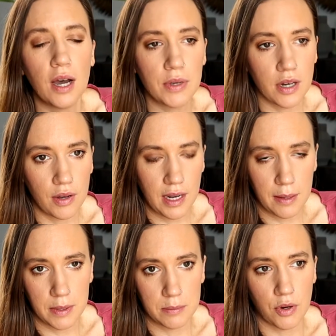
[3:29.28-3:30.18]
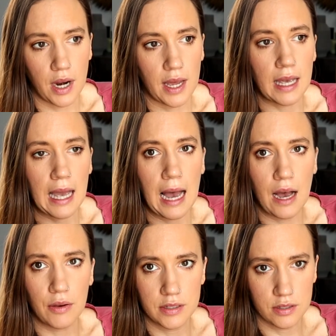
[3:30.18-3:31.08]
now we know a little bit more like
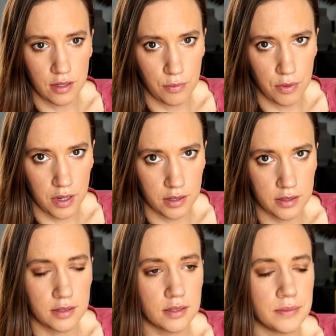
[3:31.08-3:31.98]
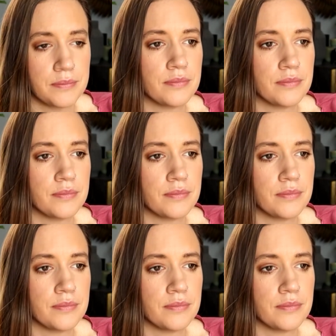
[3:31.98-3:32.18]
how insulin works